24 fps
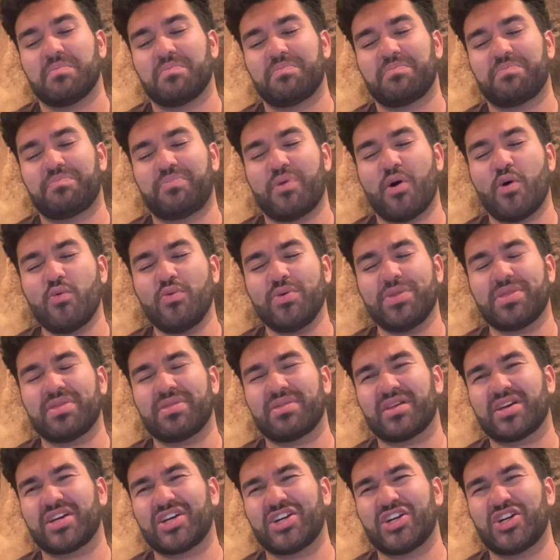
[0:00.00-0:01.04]
both
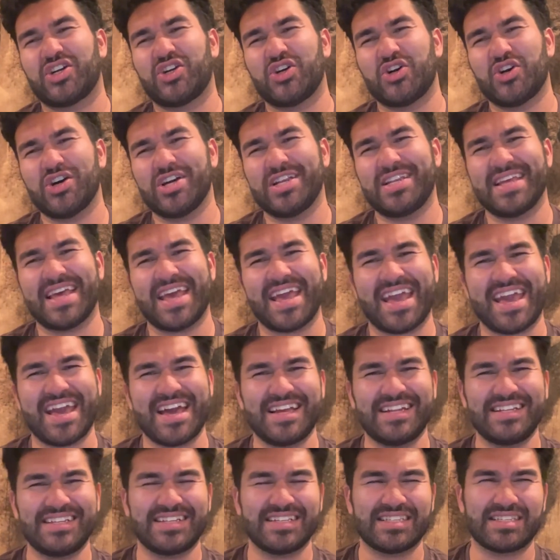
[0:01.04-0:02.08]
good
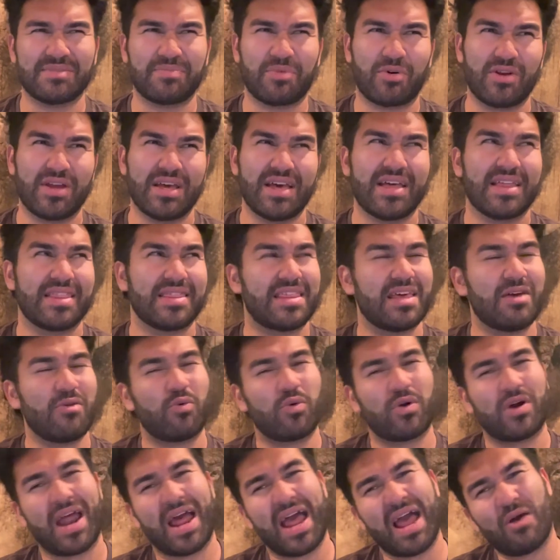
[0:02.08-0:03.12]
and disappointing. They
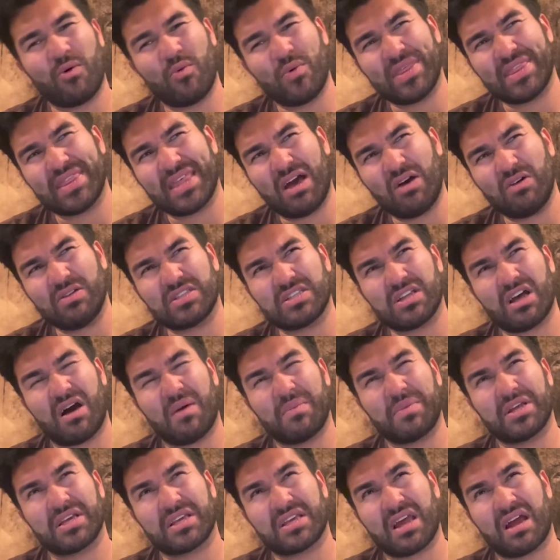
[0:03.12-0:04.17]
were without
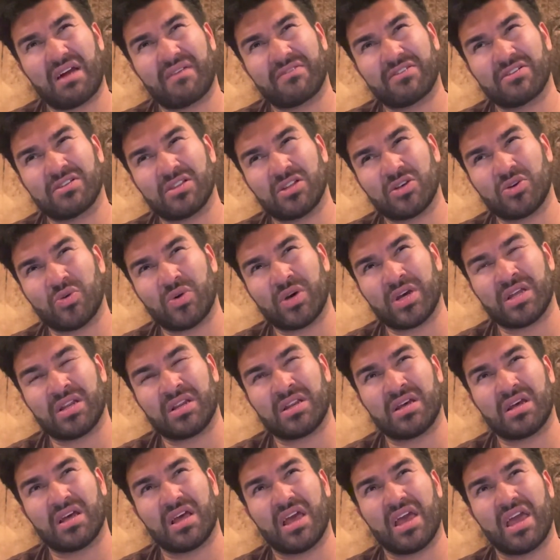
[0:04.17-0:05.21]
Dominic
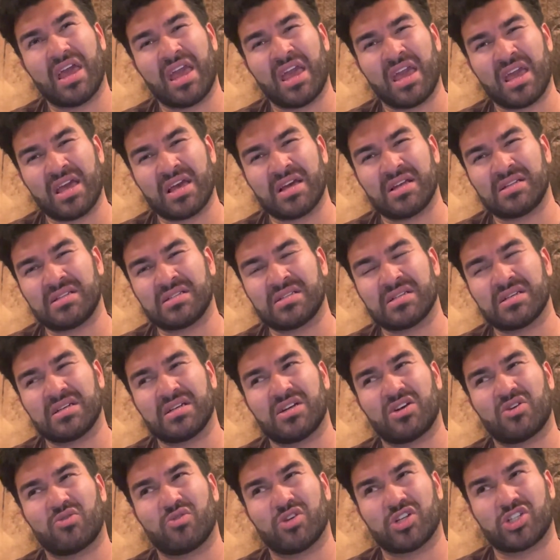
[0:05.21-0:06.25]
Calvert-Lewin and
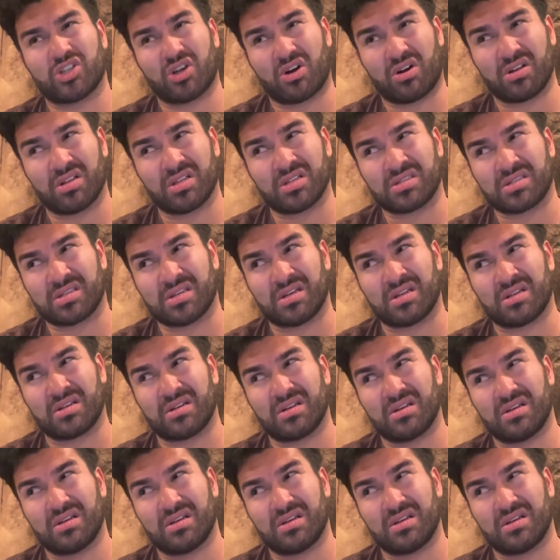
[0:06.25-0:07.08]
Richarlison.